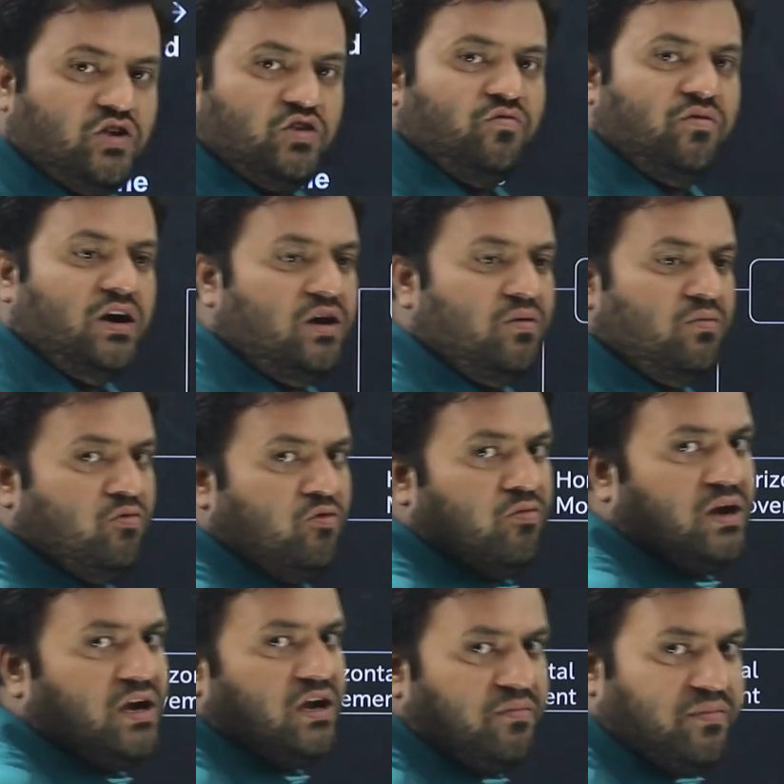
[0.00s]
word
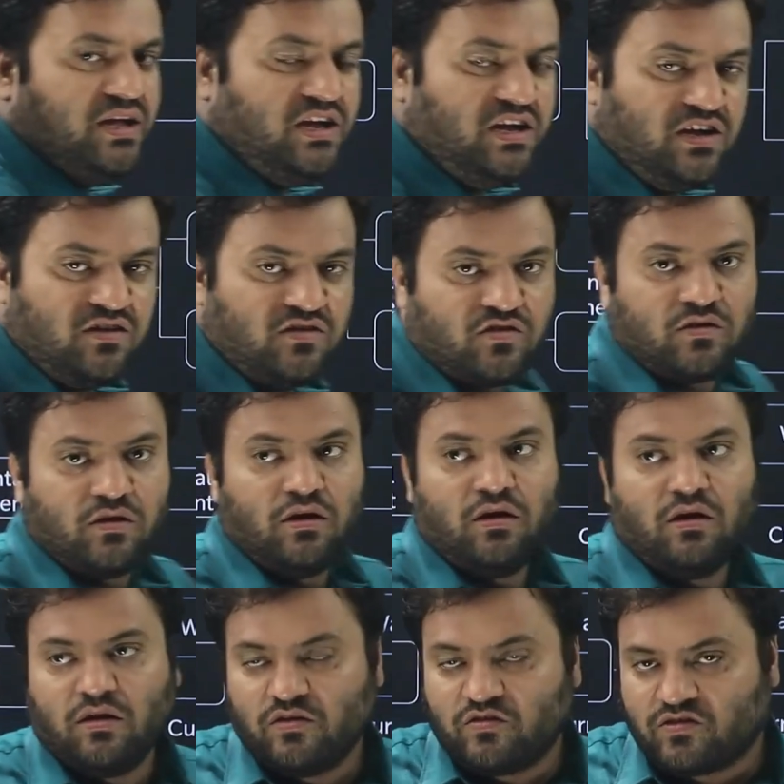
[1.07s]
movement means
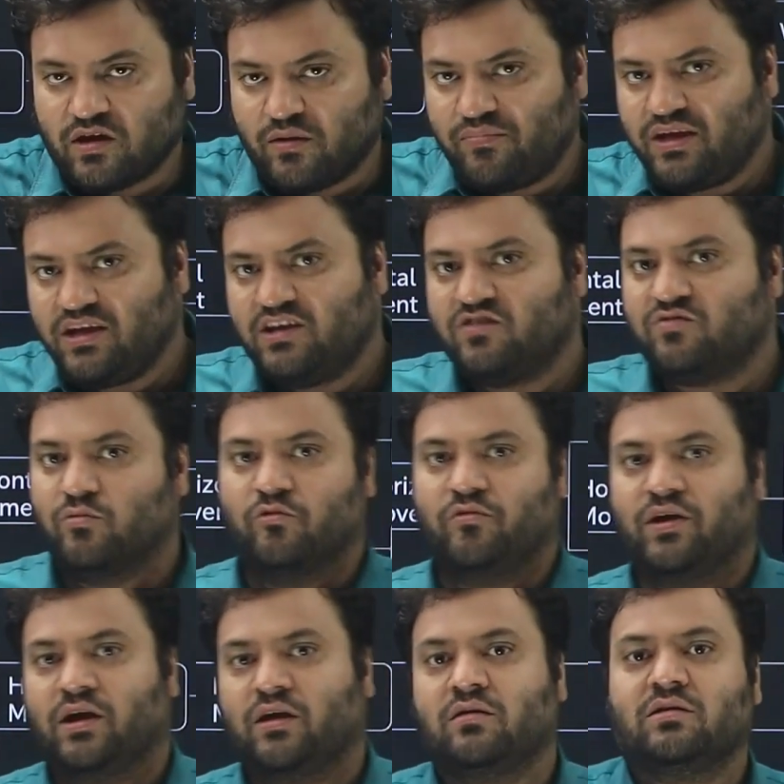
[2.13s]
something is
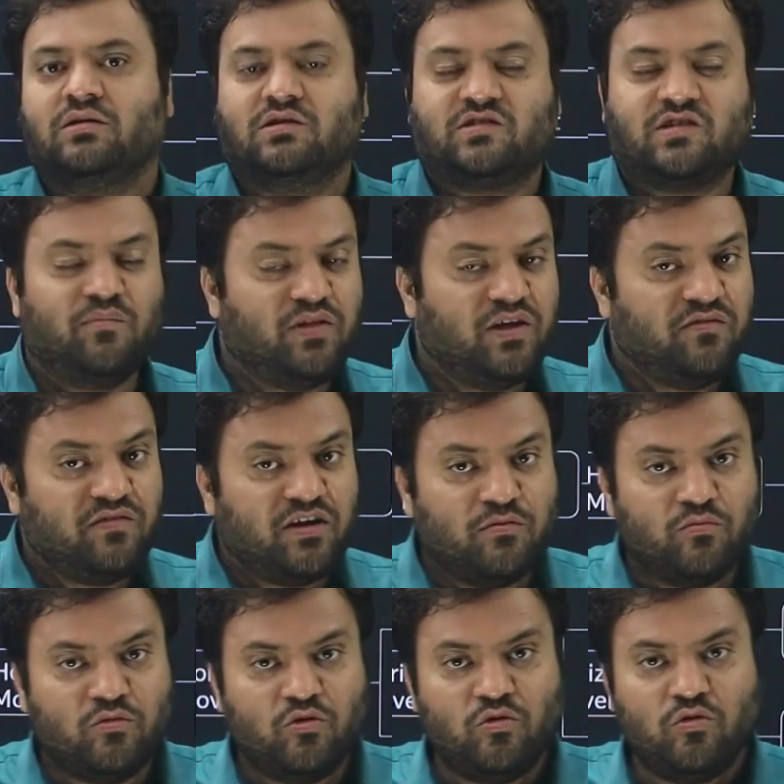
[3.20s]
moving. Something will
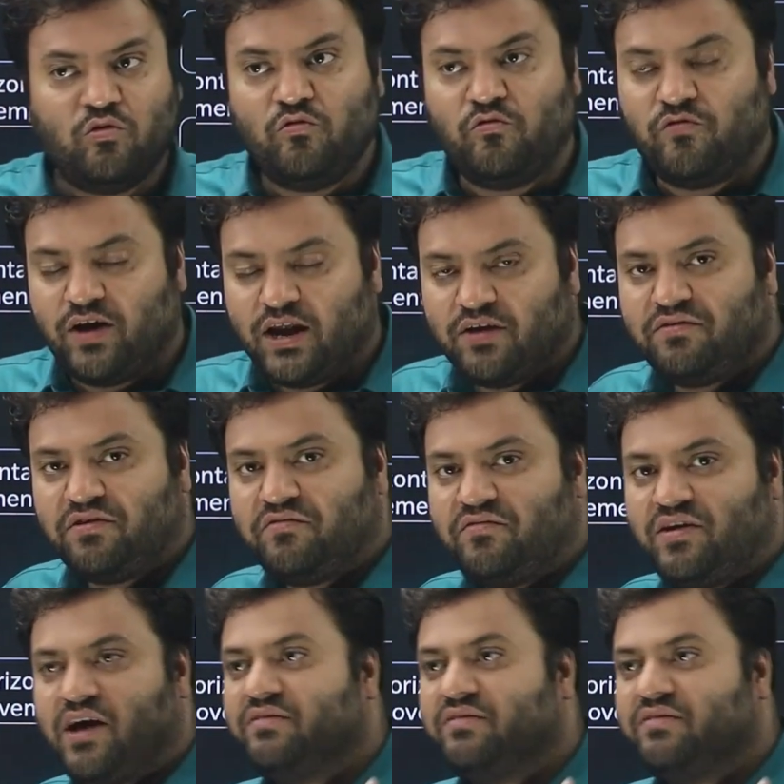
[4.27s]
move whenever we have a